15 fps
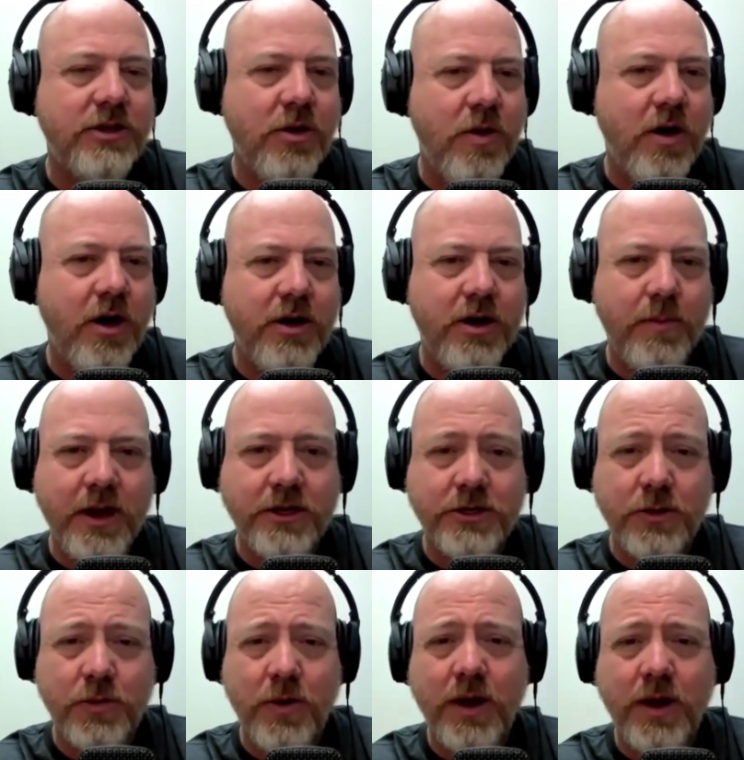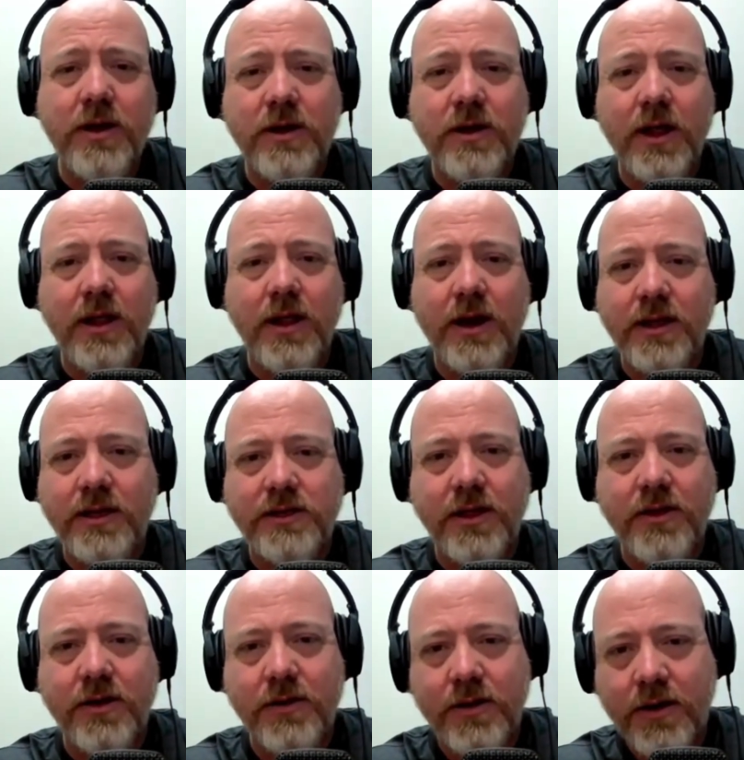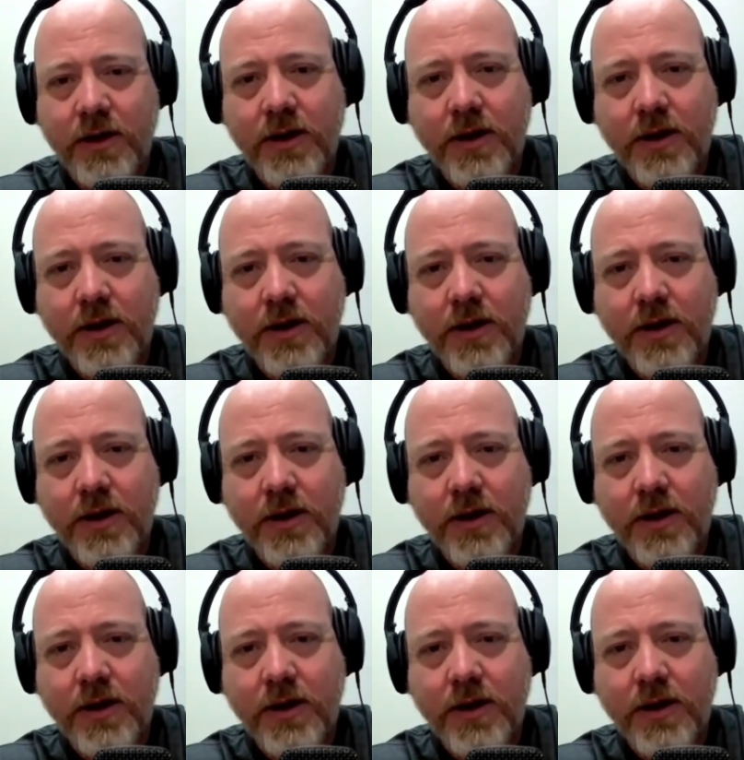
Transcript: so hard to measure what a lot of these other